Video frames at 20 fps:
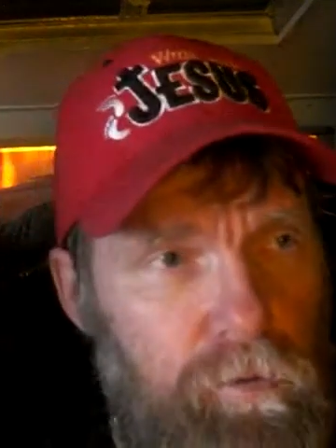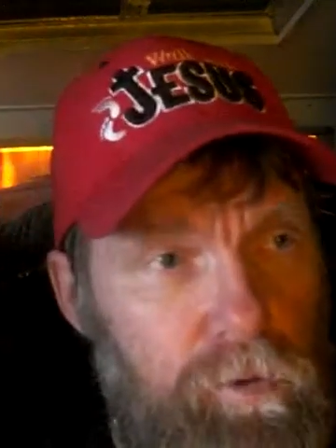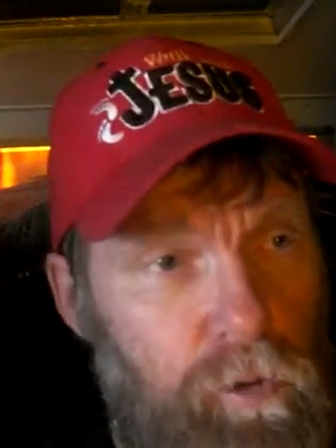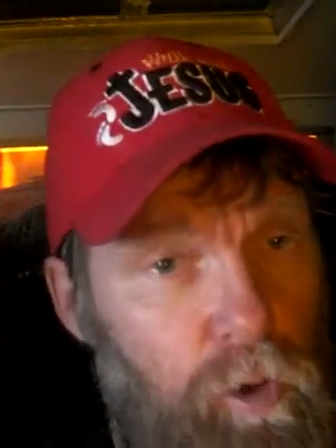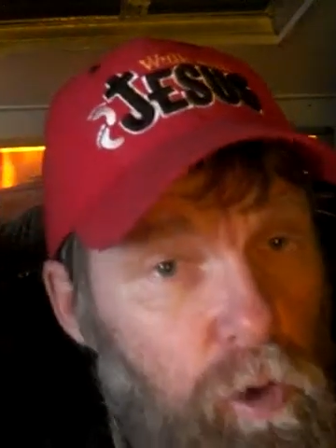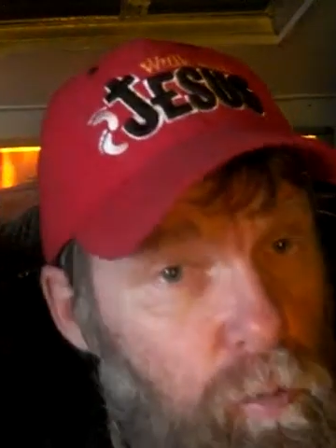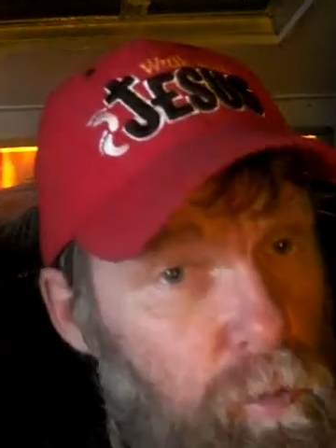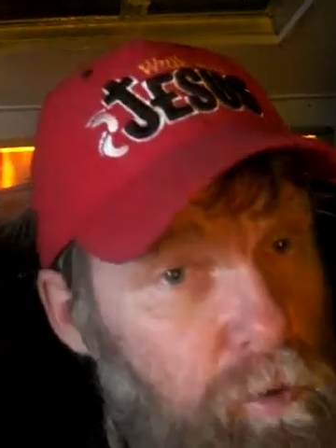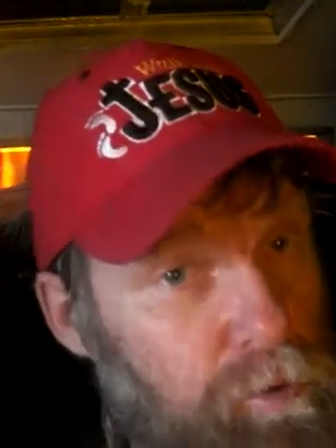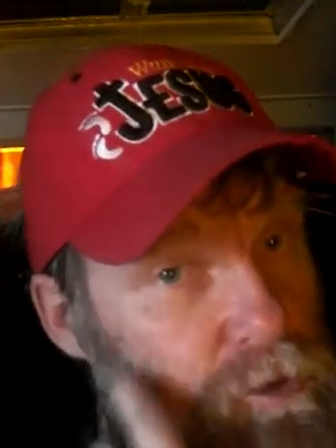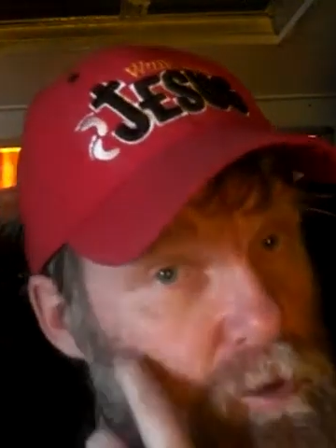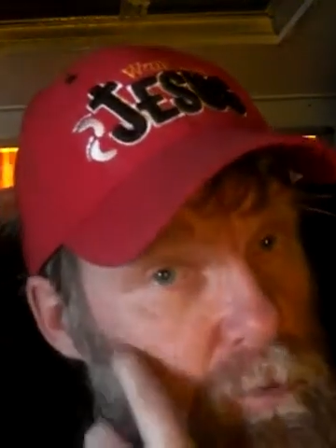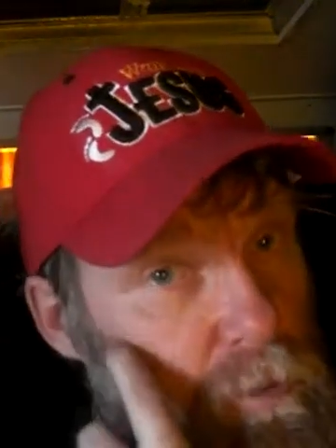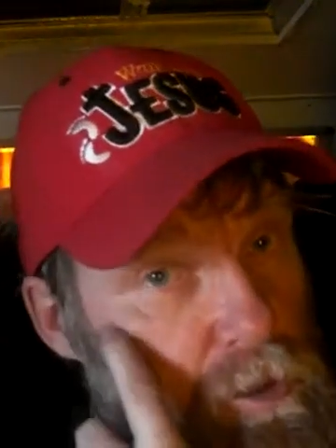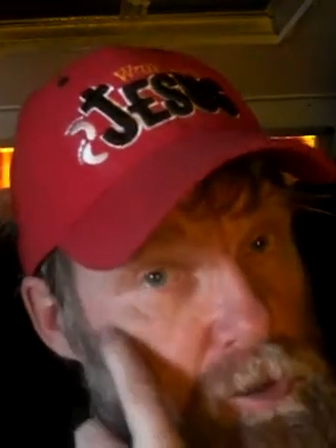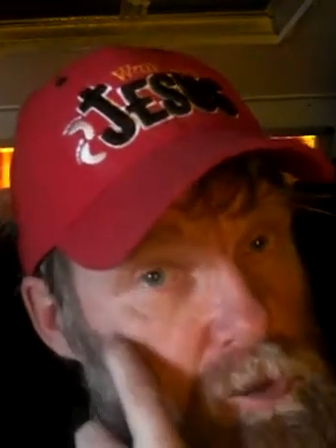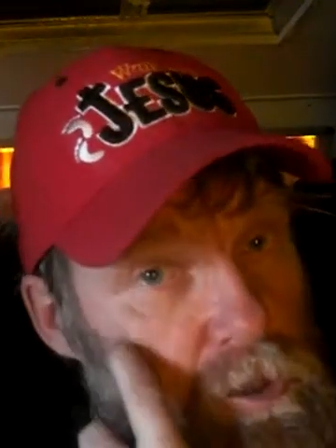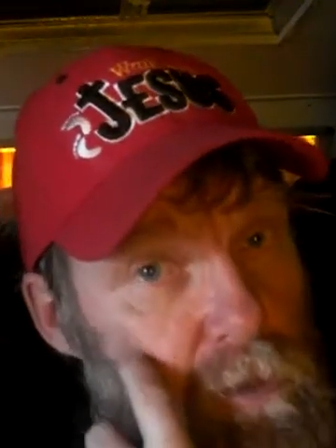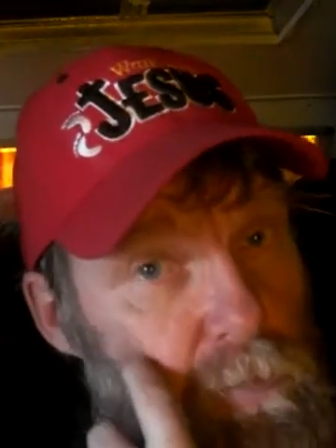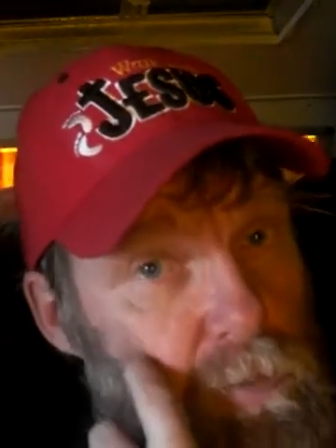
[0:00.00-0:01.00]
the homeless to be
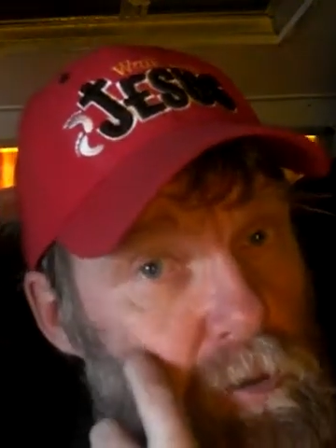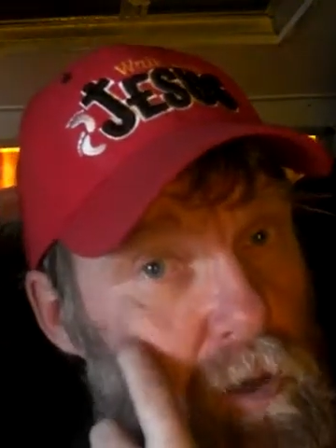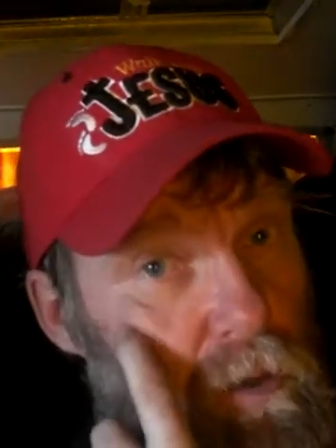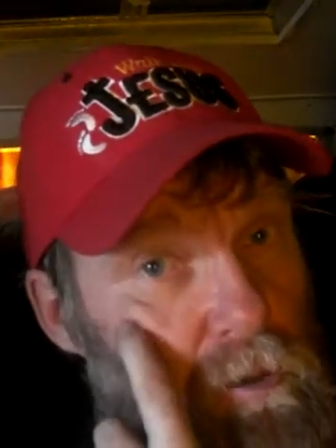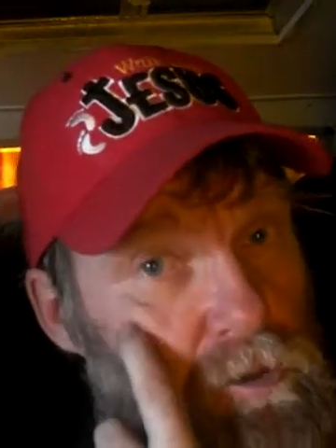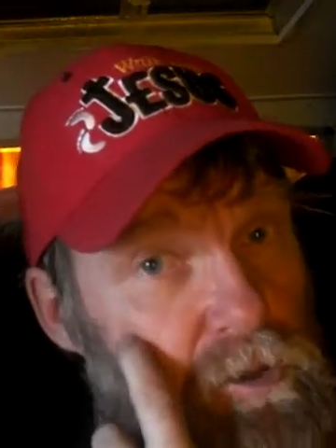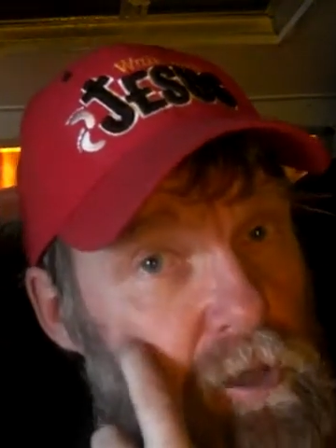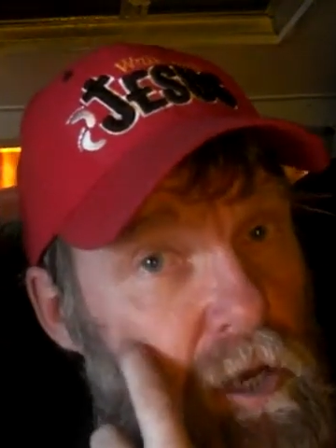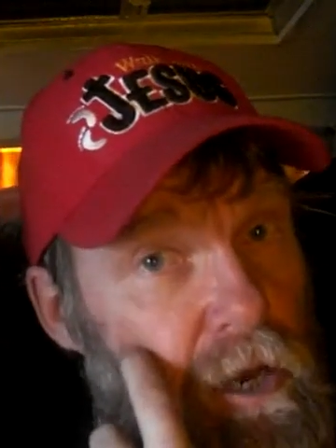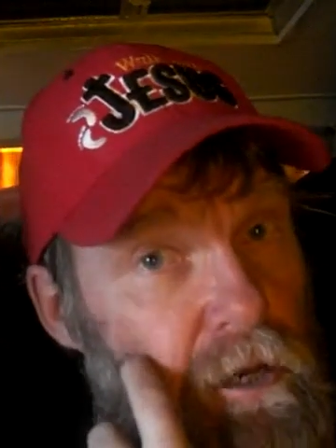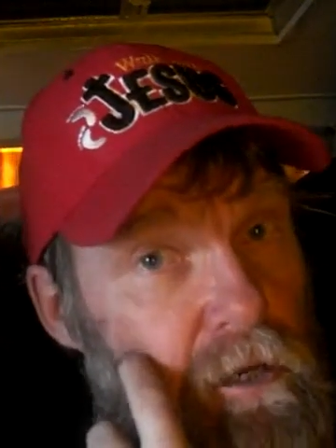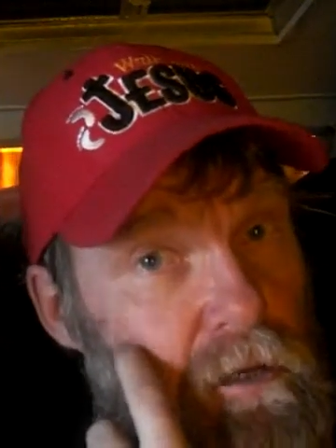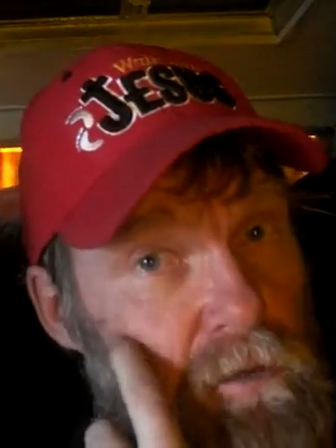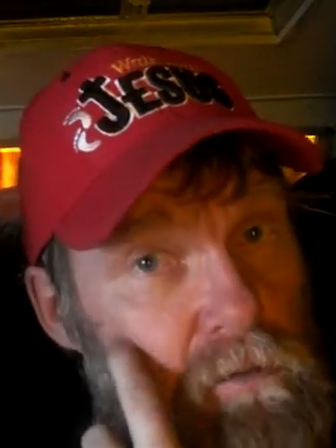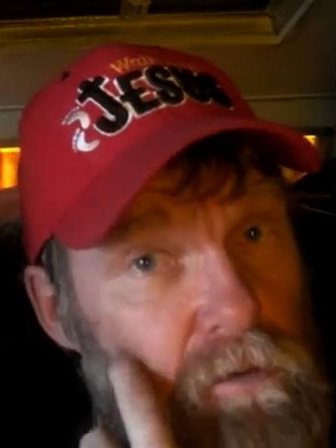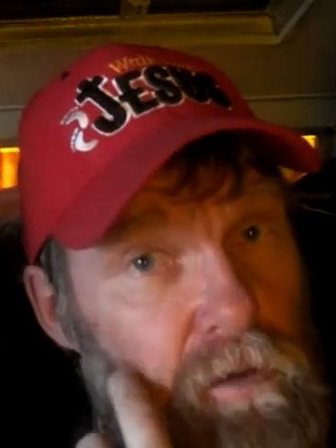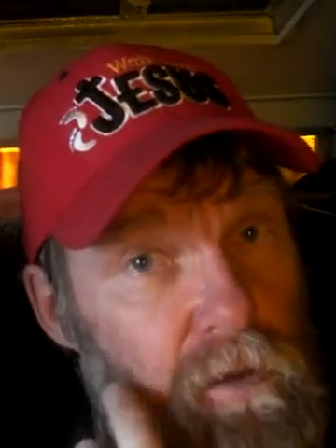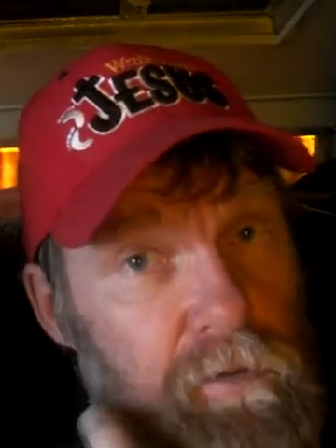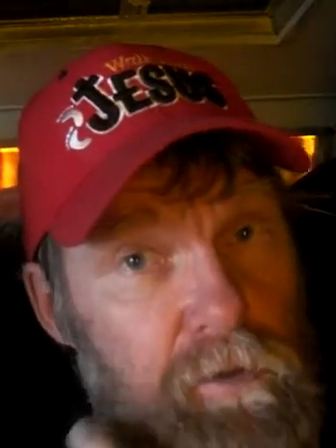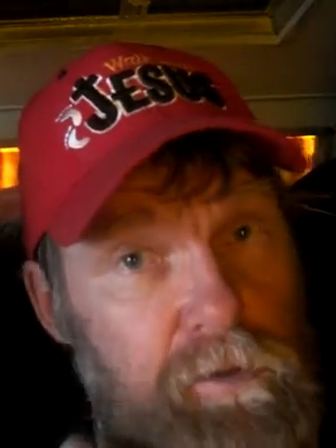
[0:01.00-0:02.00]
sleeping outside
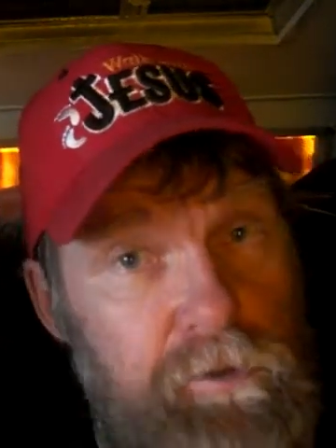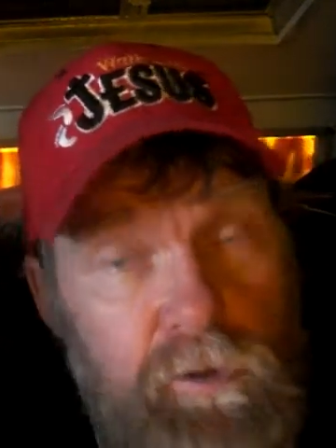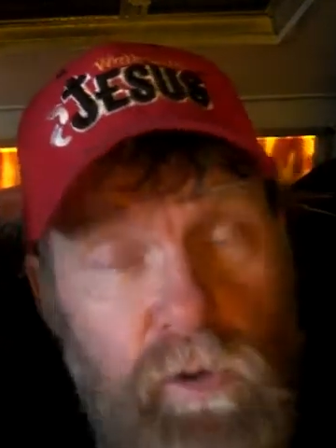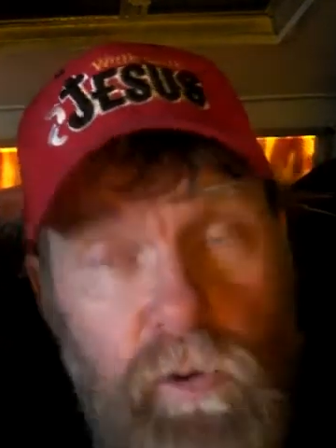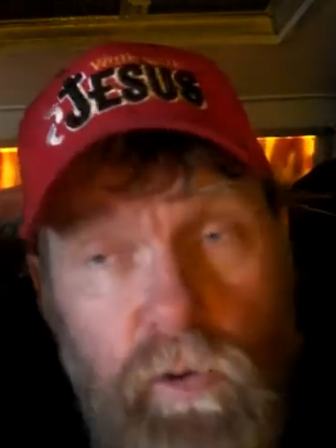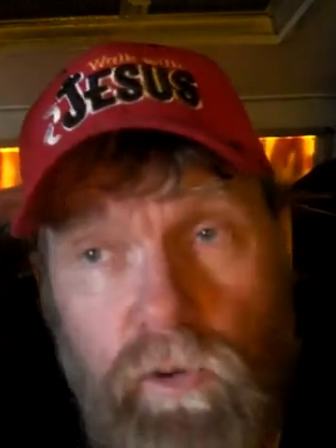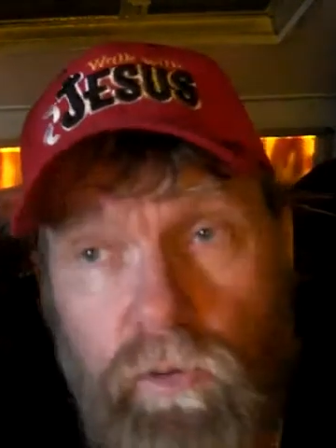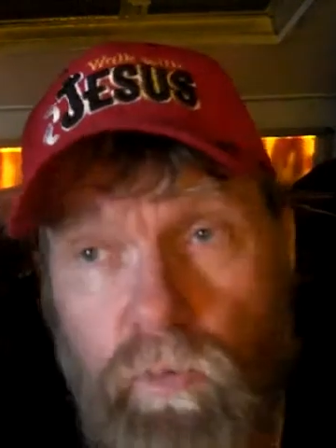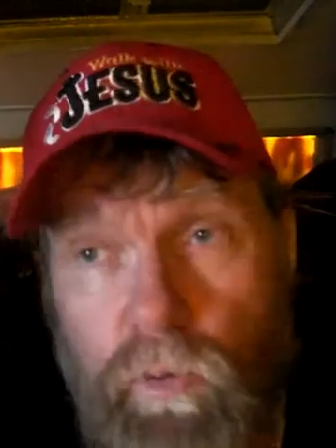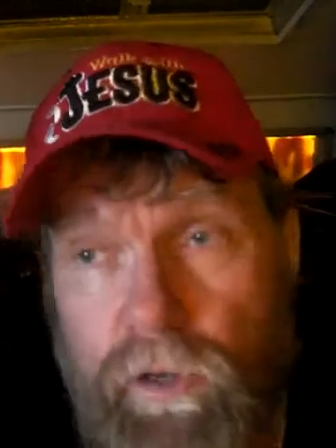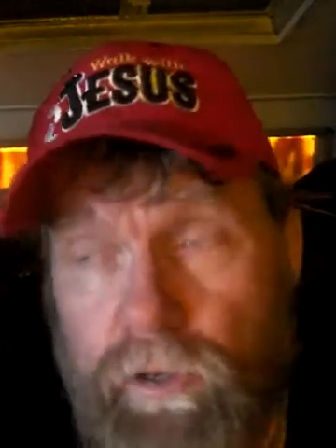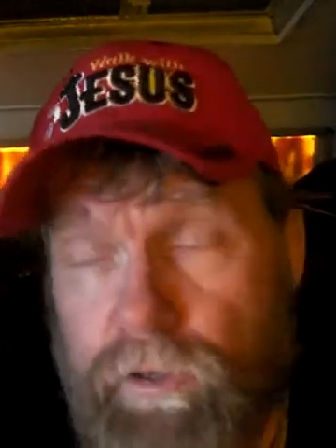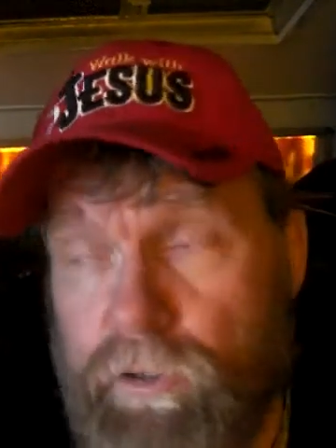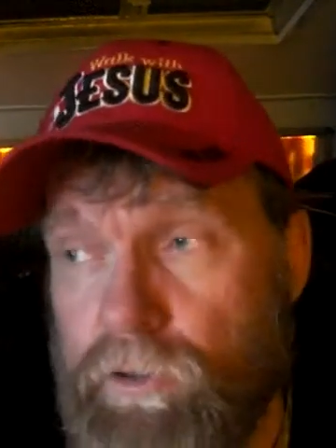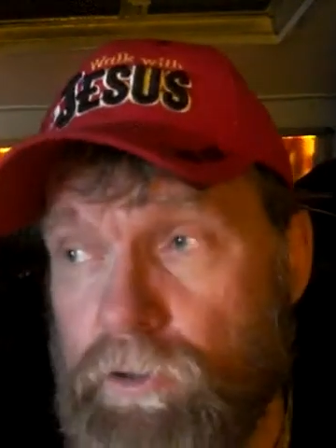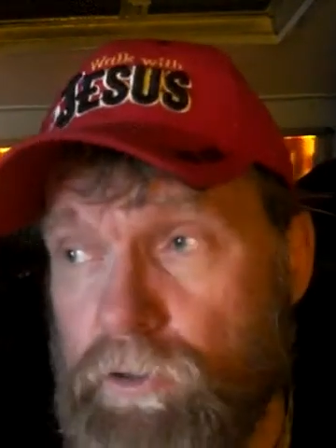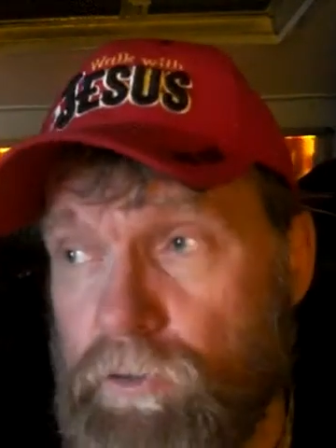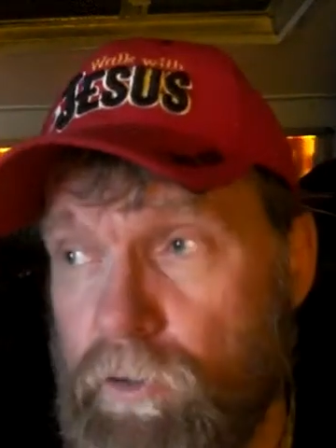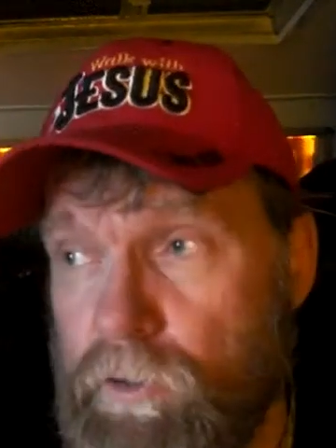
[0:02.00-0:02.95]
in these cold winters,